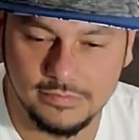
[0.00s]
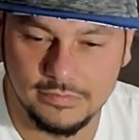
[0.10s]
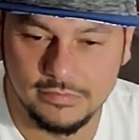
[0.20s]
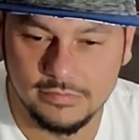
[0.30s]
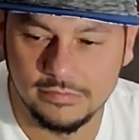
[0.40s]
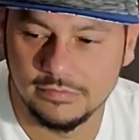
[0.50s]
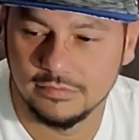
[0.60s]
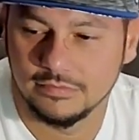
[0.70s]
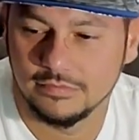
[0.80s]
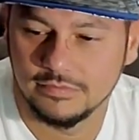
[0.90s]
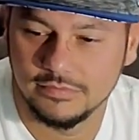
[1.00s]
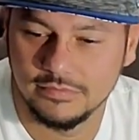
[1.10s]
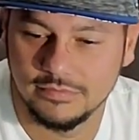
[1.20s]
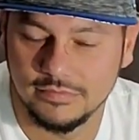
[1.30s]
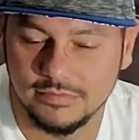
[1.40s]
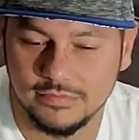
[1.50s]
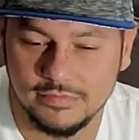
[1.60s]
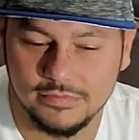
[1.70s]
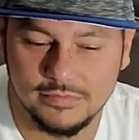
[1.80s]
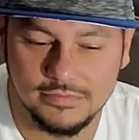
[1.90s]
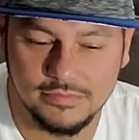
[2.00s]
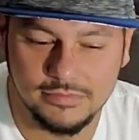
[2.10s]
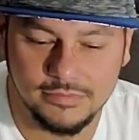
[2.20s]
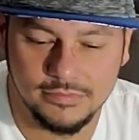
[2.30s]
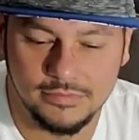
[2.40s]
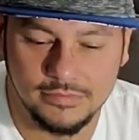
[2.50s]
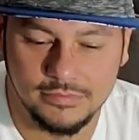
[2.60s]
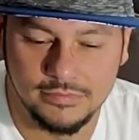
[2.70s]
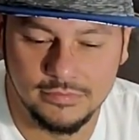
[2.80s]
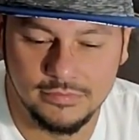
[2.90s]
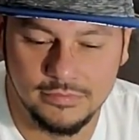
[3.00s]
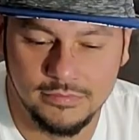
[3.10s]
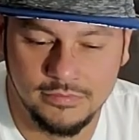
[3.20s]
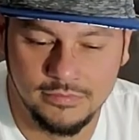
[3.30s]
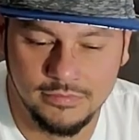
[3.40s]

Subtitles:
(silent)